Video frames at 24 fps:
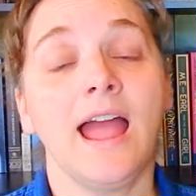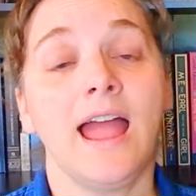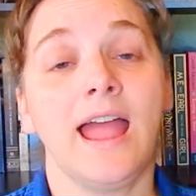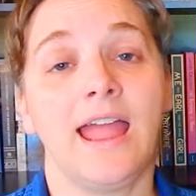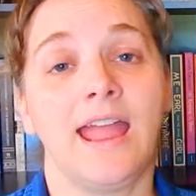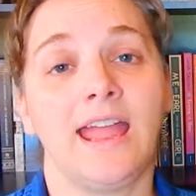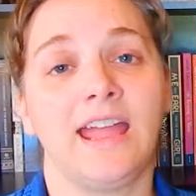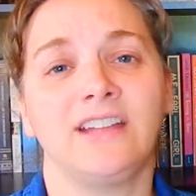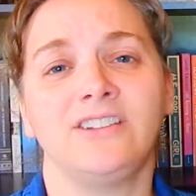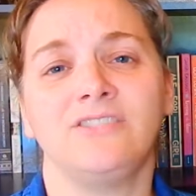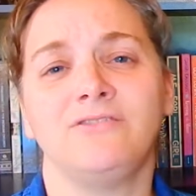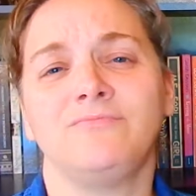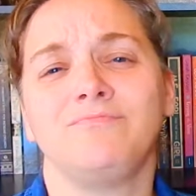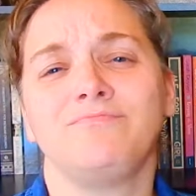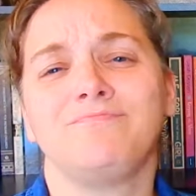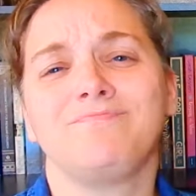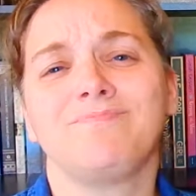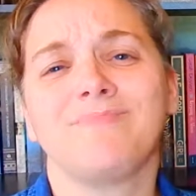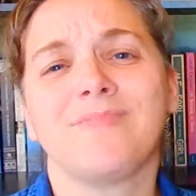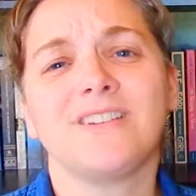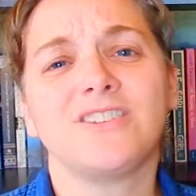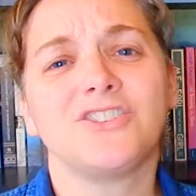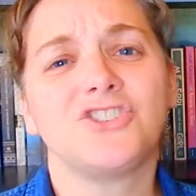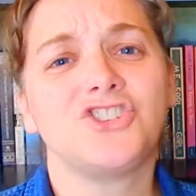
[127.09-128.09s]
and
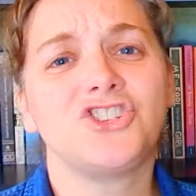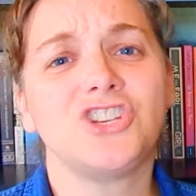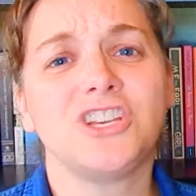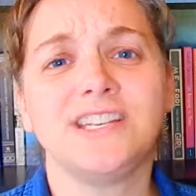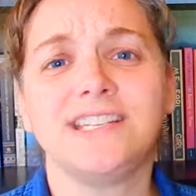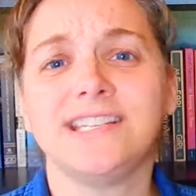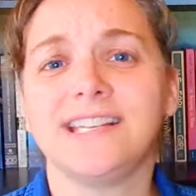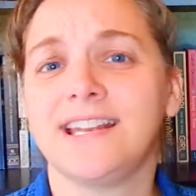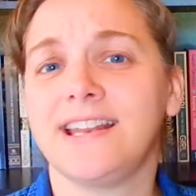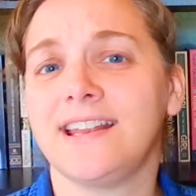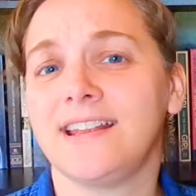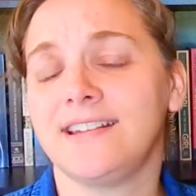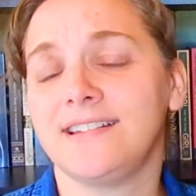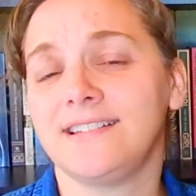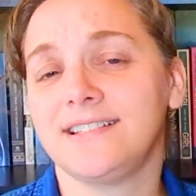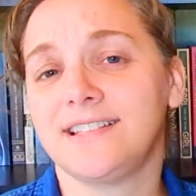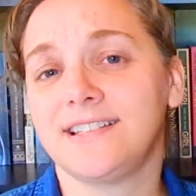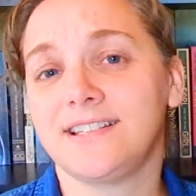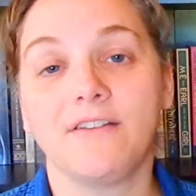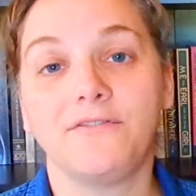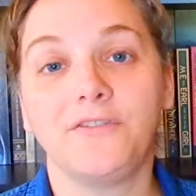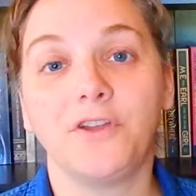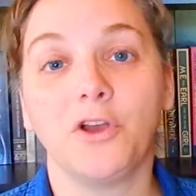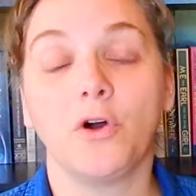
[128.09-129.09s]
she
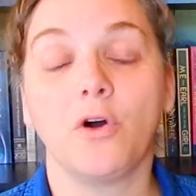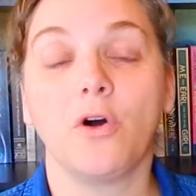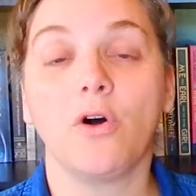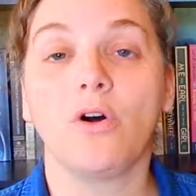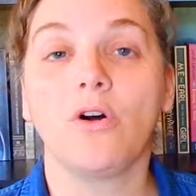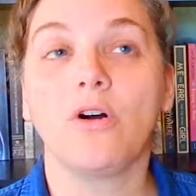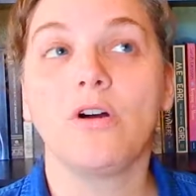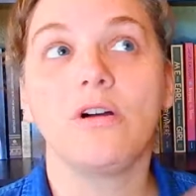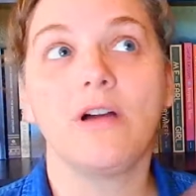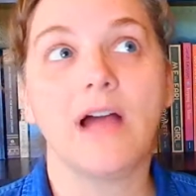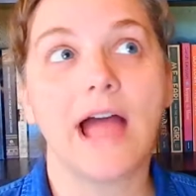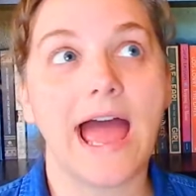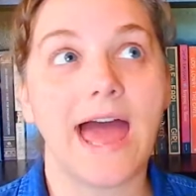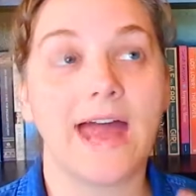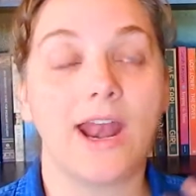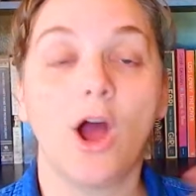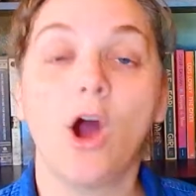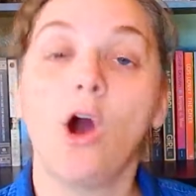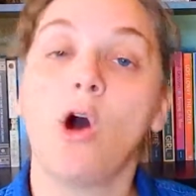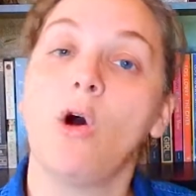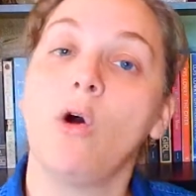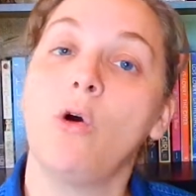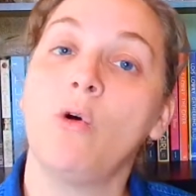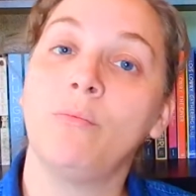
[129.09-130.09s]
didn't feel at
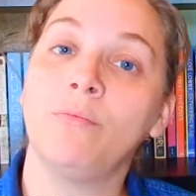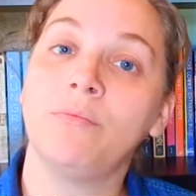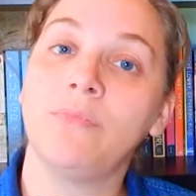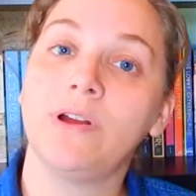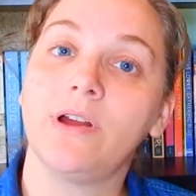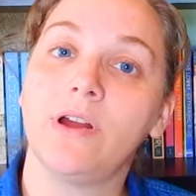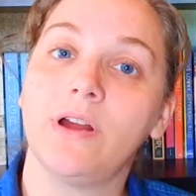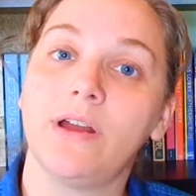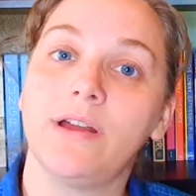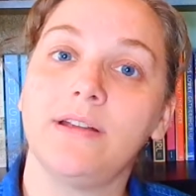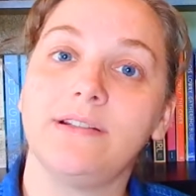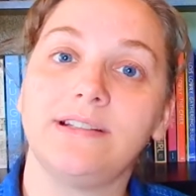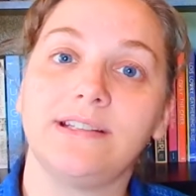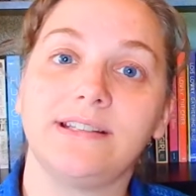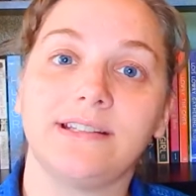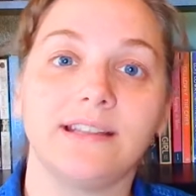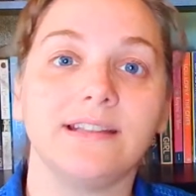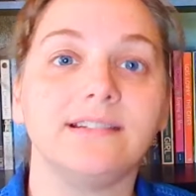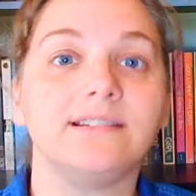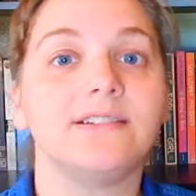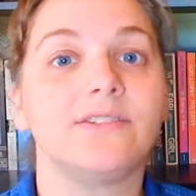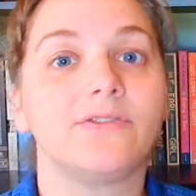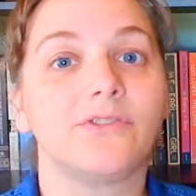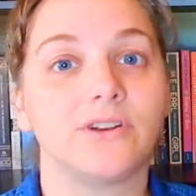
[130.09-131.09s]
home
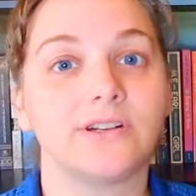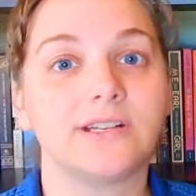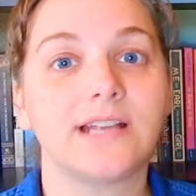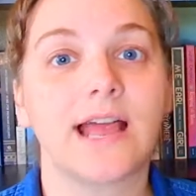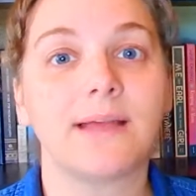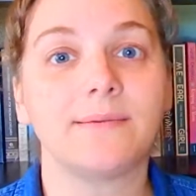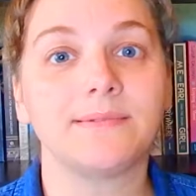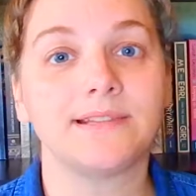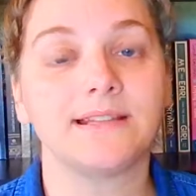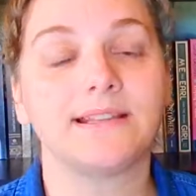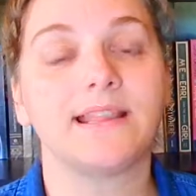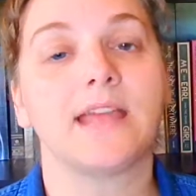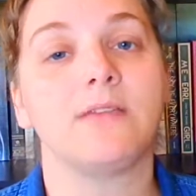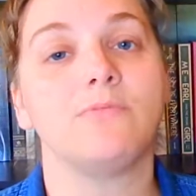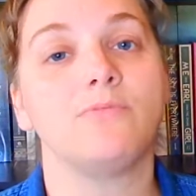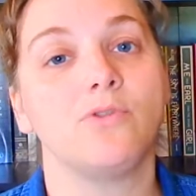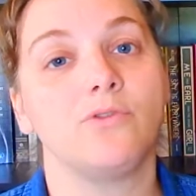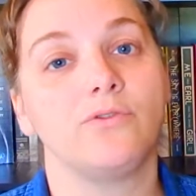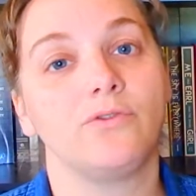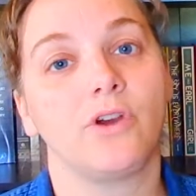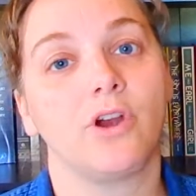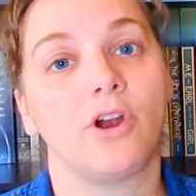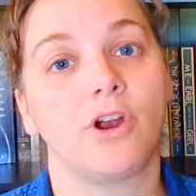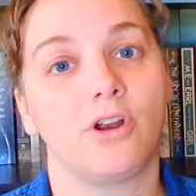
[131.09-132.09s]
the different times that they
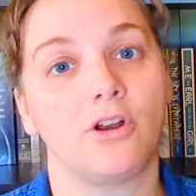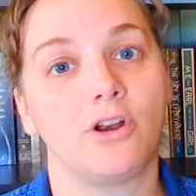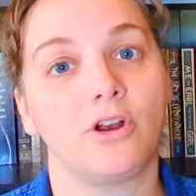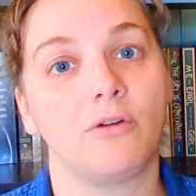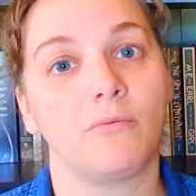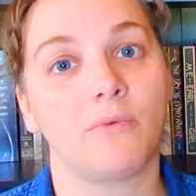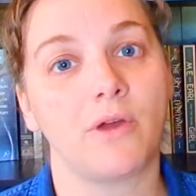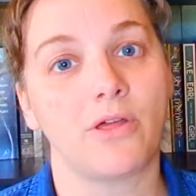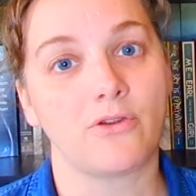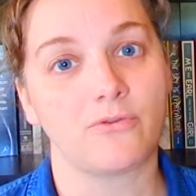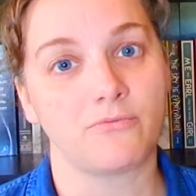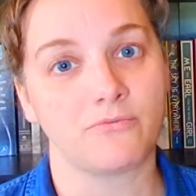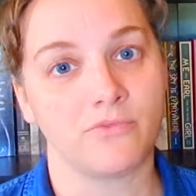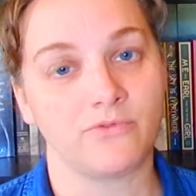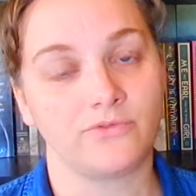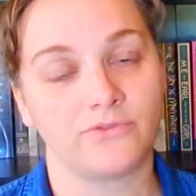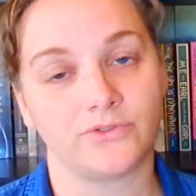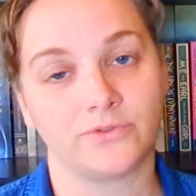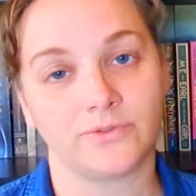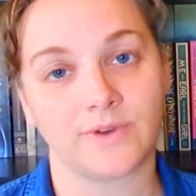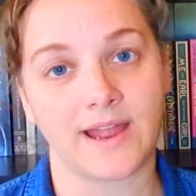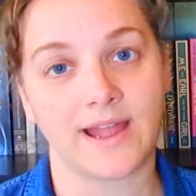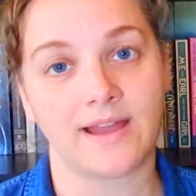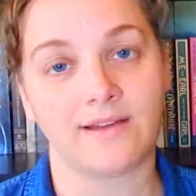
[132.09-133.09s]
moved, her and her mother moved
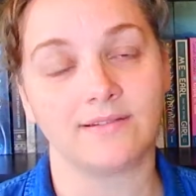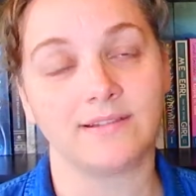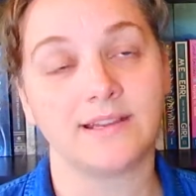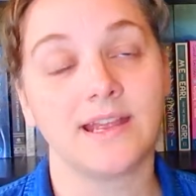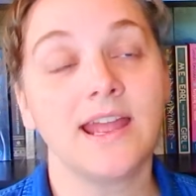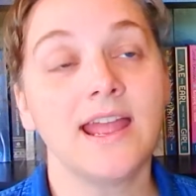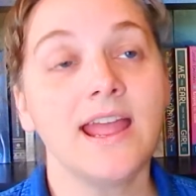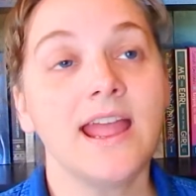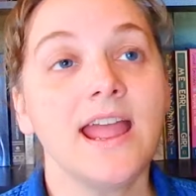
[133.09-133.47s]
around,